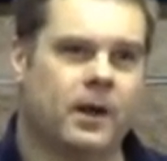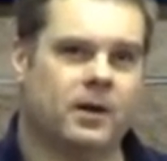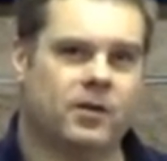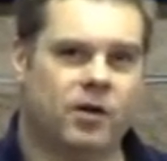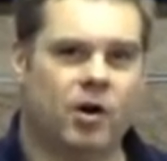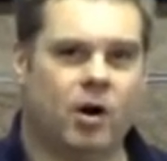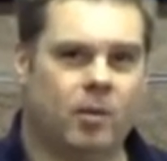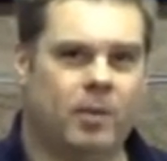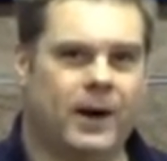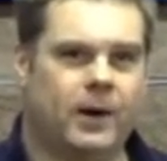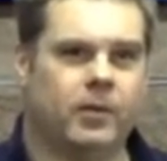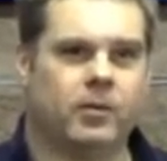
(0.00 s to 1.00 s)
It's not
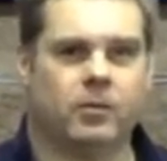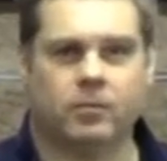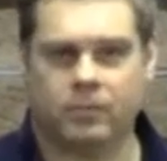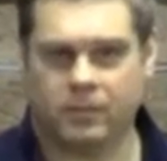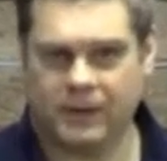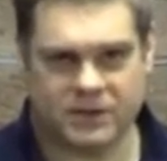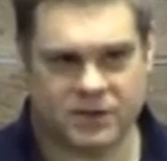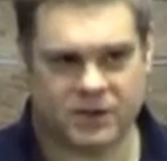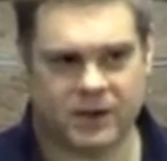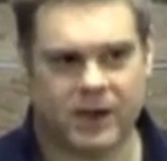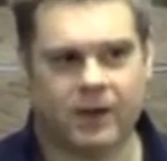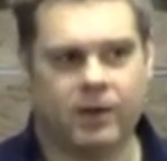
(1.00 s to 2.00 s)
about let's
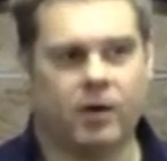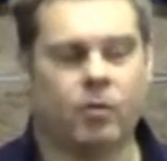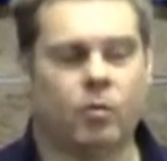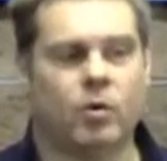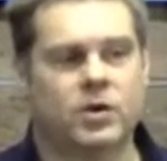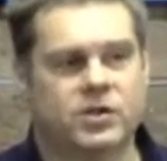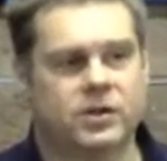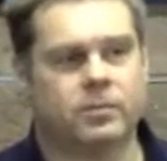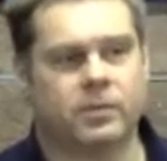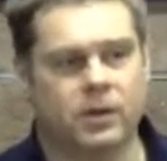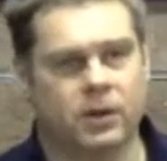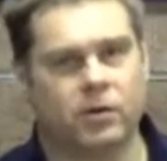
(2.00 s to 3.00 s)
together
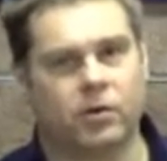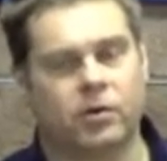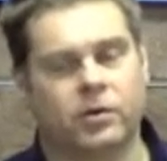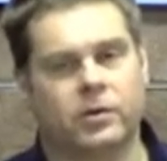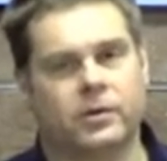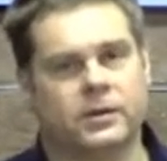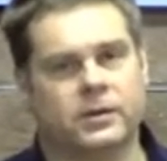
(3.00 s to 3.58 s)
worship the Lord.